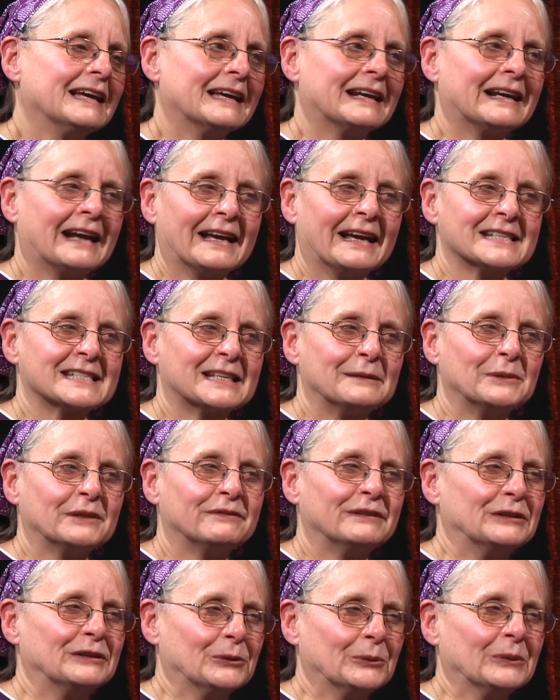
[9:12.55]
And I asked him
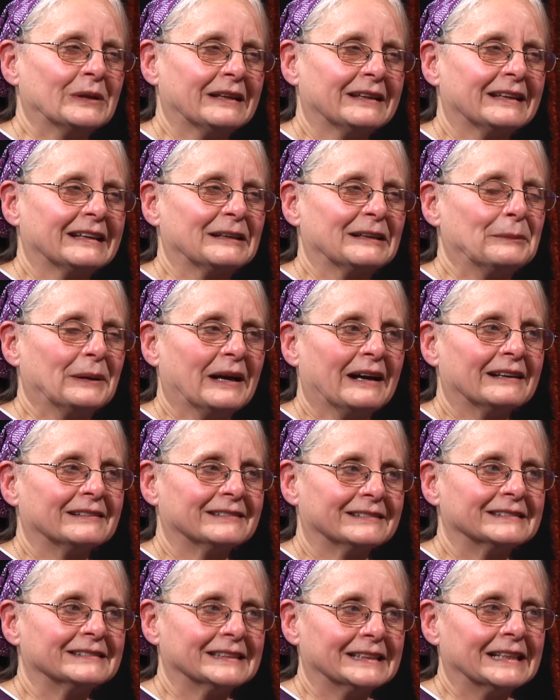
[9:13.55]
if he knew anything
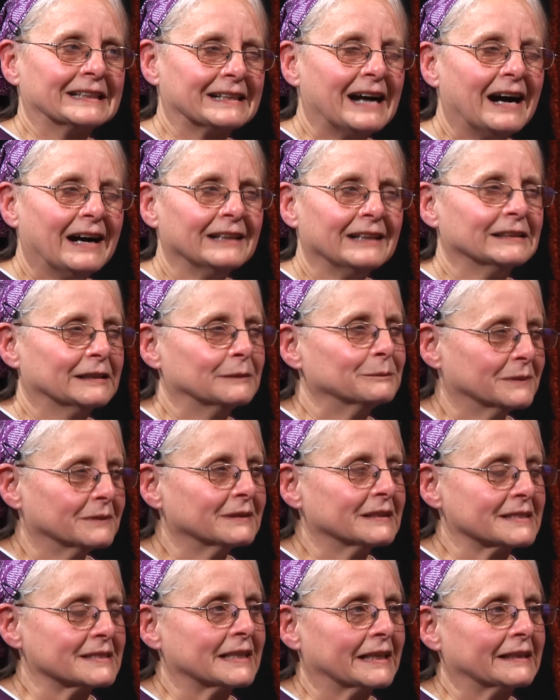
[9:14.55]
about a column
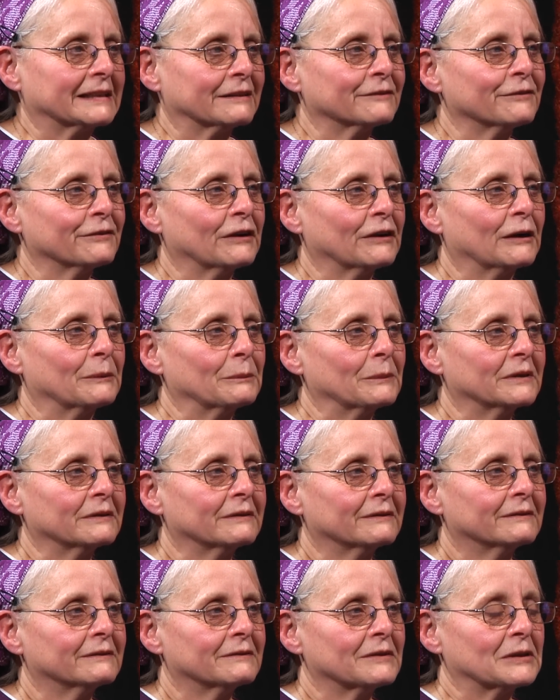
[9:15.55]
ascending from